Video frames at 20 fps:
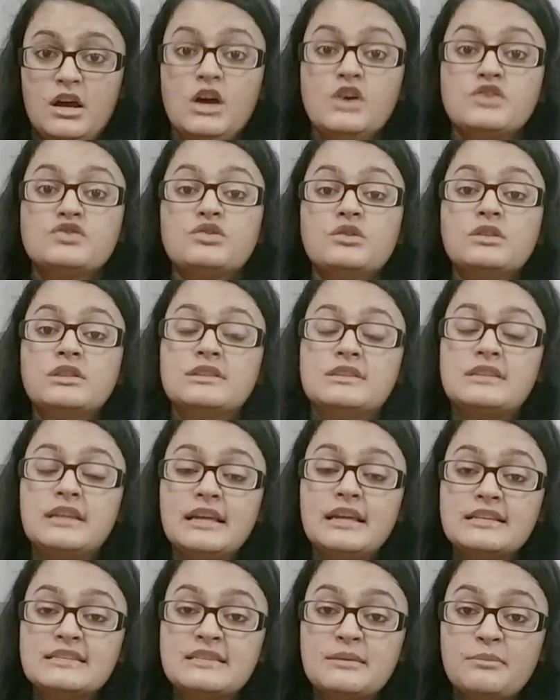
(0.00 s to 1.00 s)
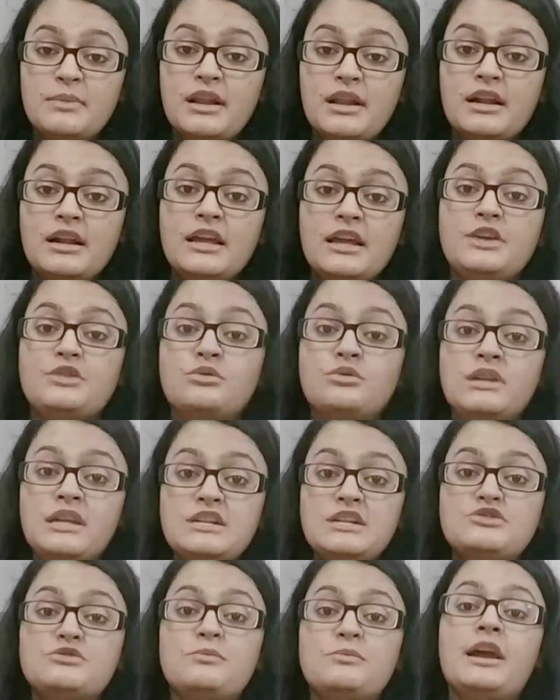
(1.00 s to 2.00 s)
So similarly, you
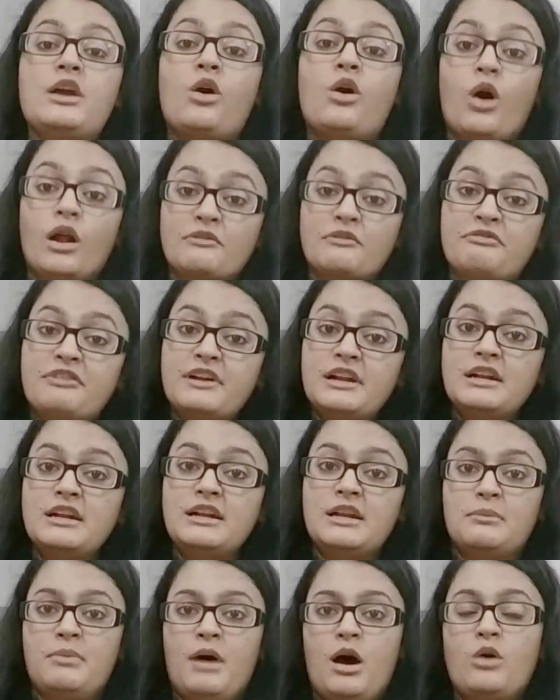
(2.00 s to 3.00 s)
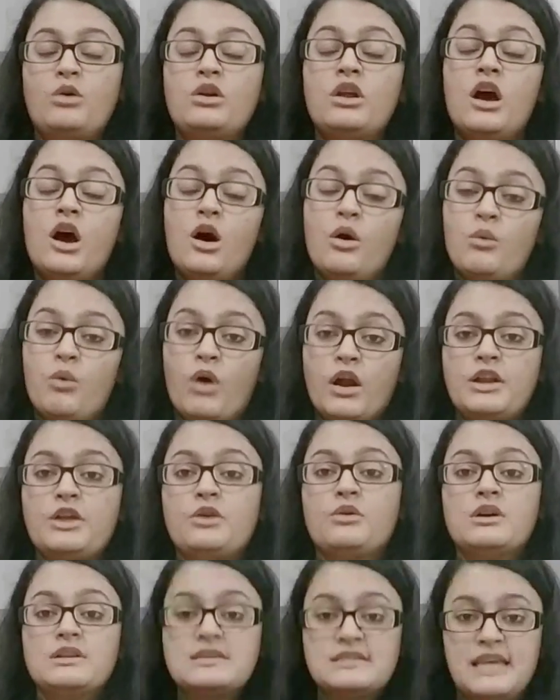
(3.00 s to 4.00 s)
need to be confident about what
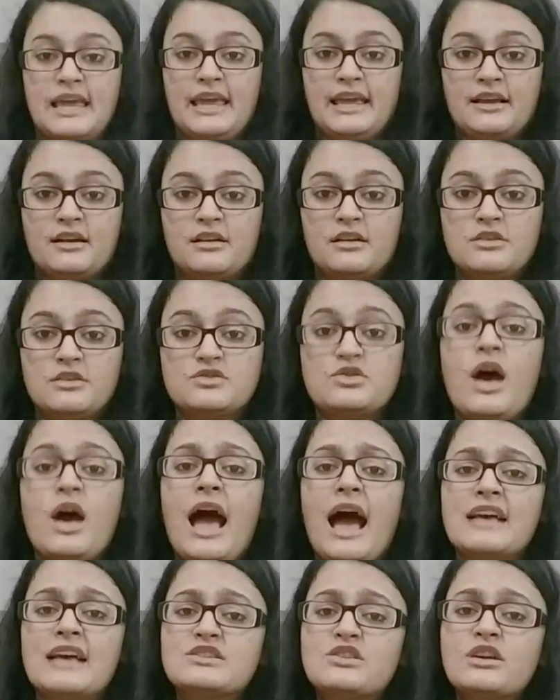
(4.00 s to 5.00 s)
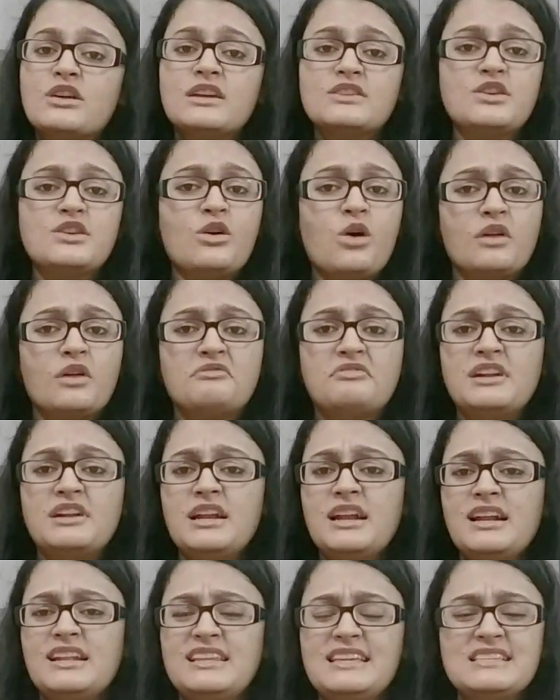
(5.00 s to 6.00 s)
you are saying. So as long as you're
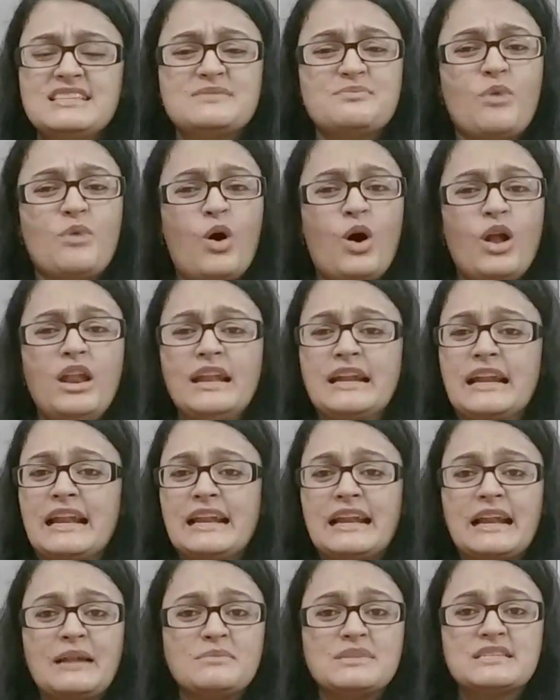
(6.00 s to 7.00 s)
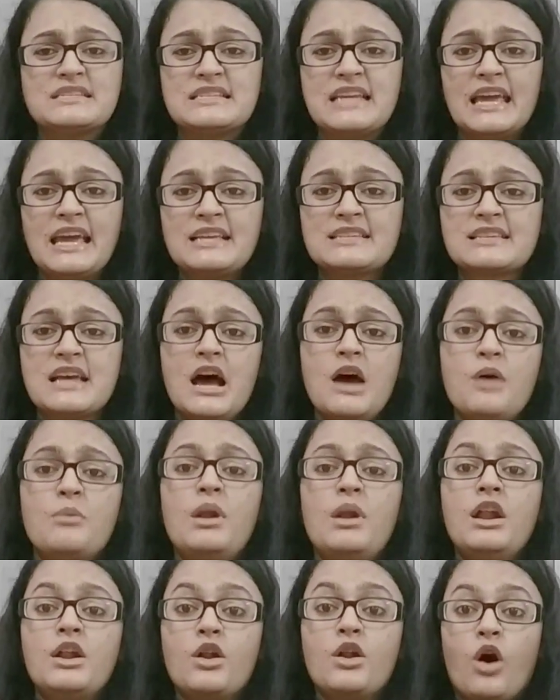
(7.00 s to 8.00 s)
confident, these small little mistakes
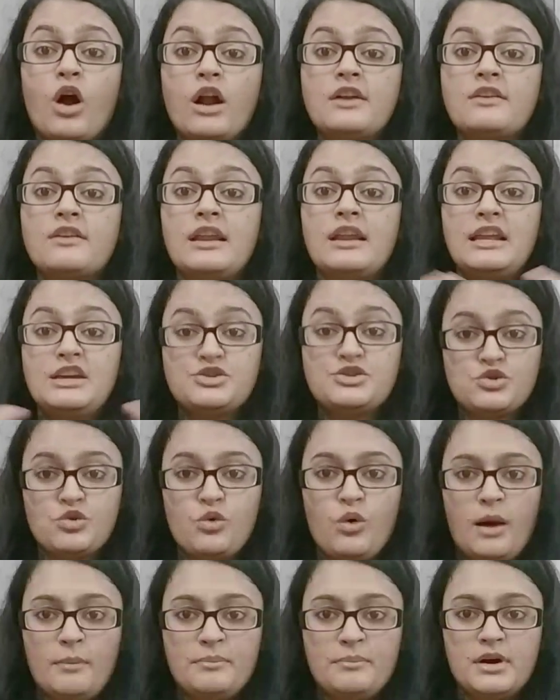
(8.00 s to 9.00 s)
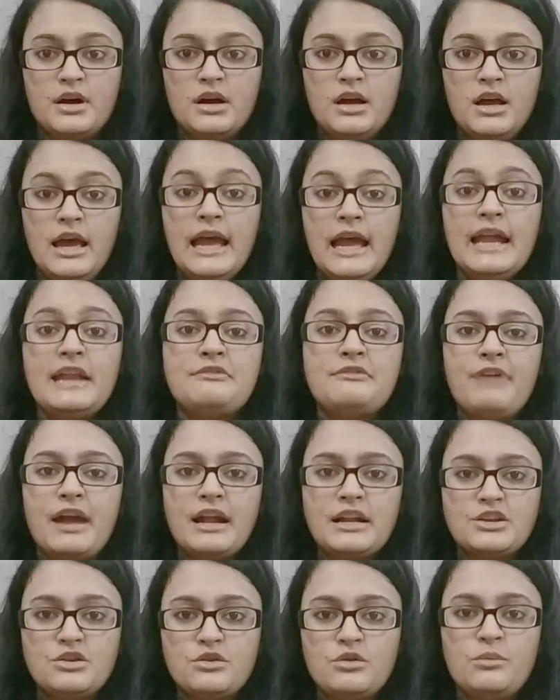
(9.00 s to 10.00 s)
will not really show up. In
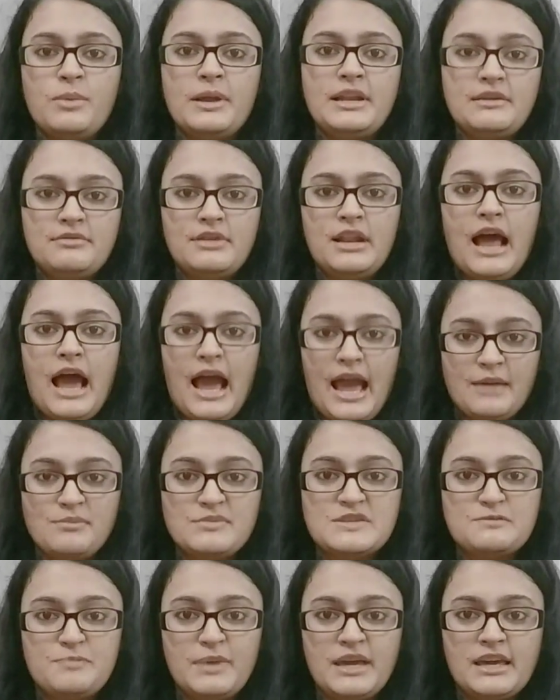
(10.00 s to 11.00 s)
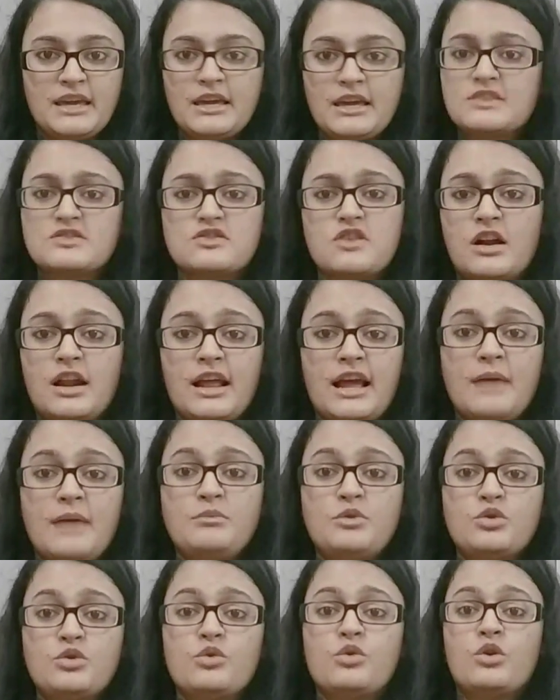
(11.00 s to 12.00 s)
fact, when even I'm speaking, it's not like I'm
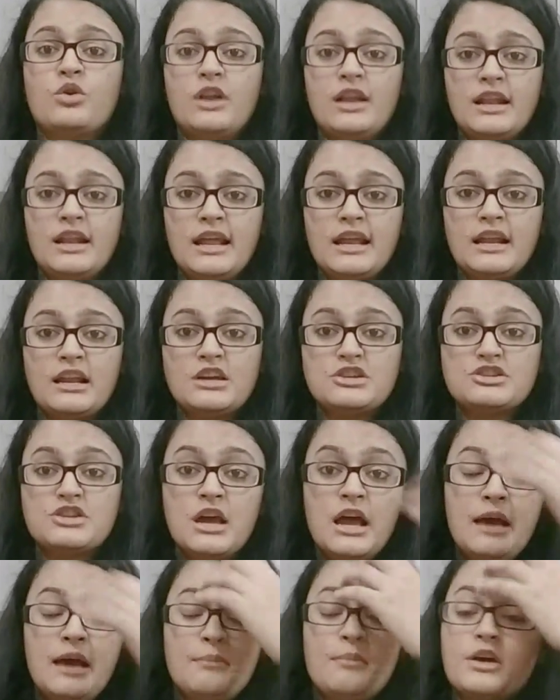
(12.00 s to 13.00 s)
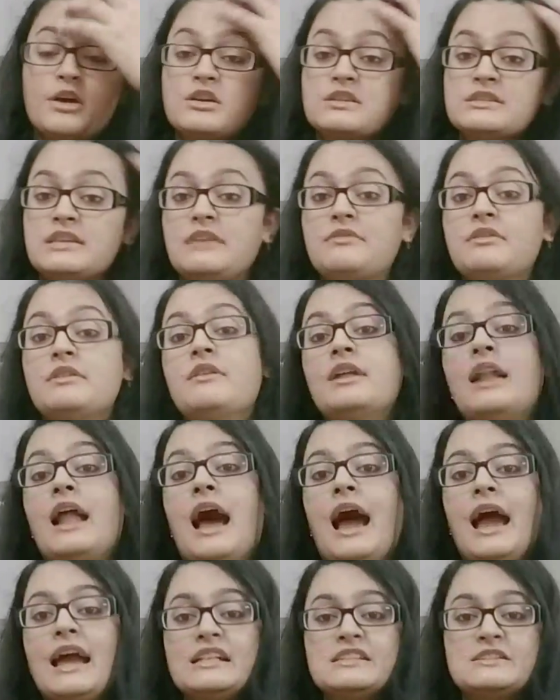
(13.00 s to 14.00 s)
too good in English, because even when
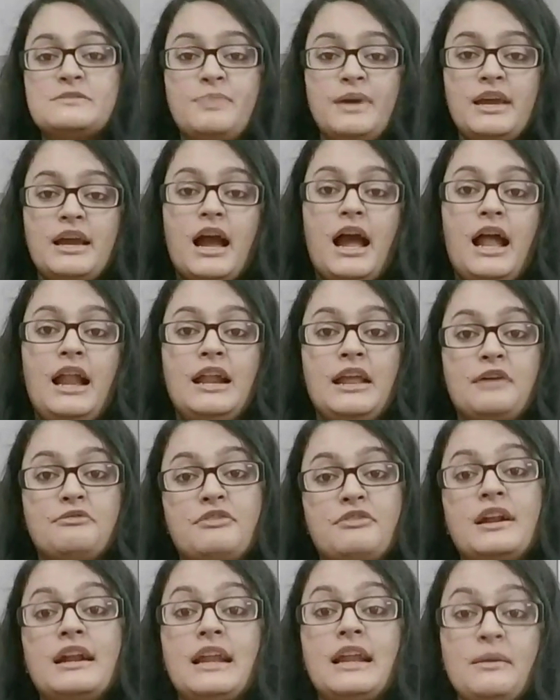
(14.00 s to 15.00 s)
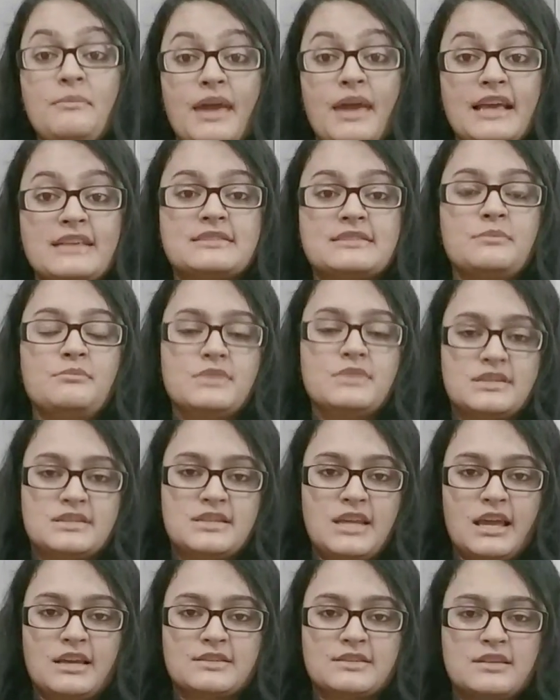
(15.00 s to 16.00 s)
I'll speak, I'll definitely make some
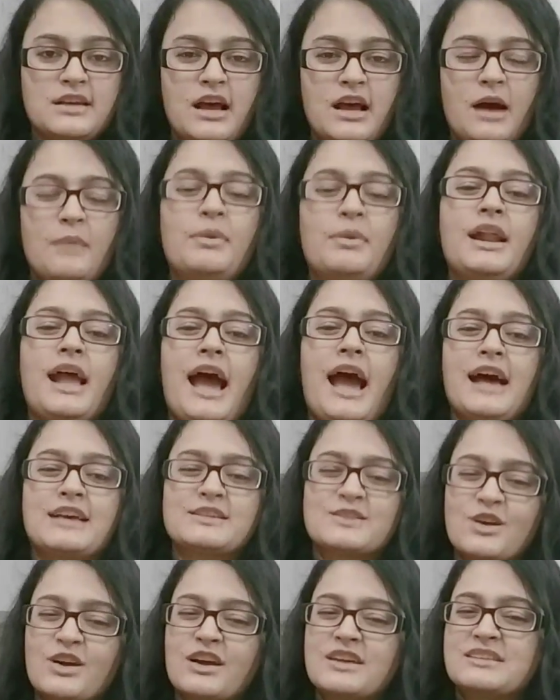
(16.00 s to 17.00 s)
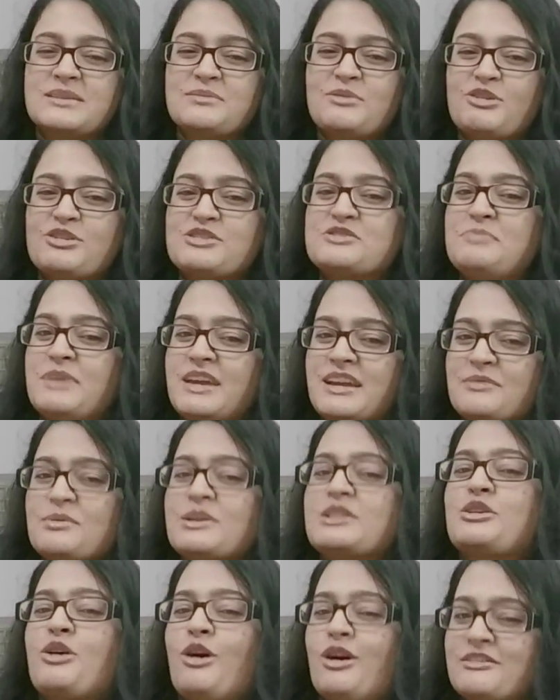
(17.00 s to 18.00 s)
mistakes. But as long as I'm going to speak it with
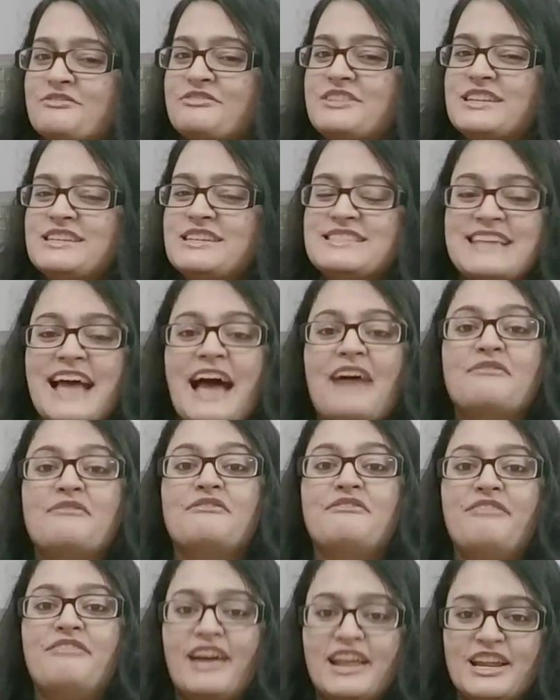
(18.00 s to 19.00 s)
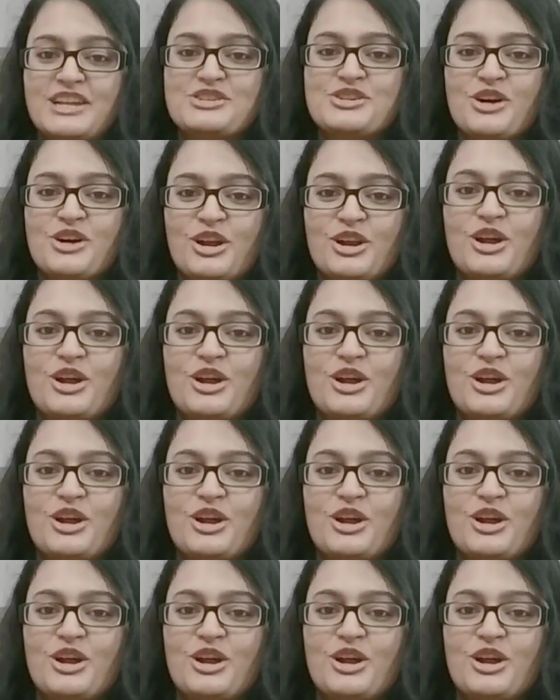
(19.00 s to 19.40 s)
confidence, I'm very sure